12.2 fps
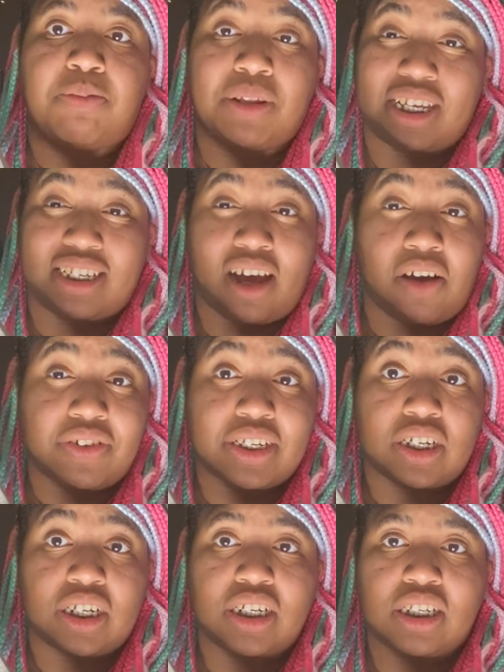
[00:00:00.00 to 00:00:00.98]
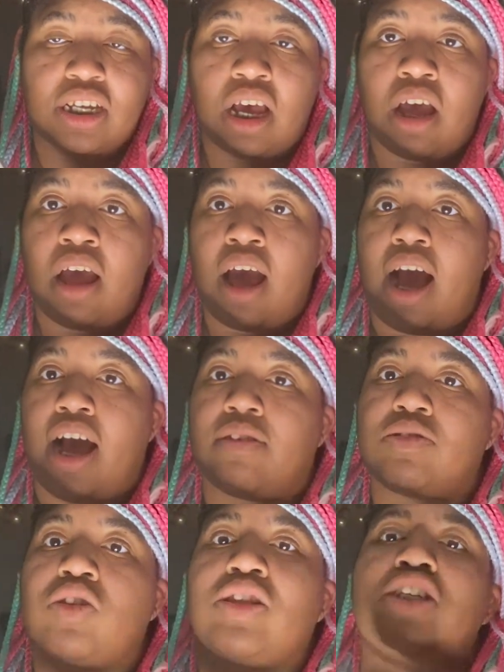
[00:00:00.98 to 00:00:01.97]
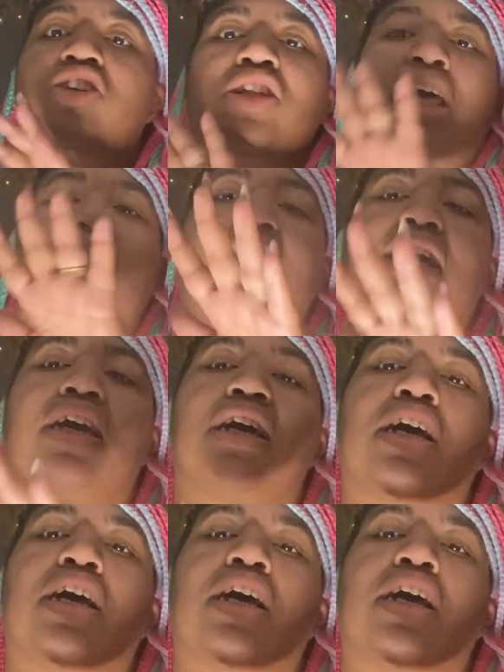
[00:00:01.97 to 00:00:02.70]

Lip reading: police officers. So these are like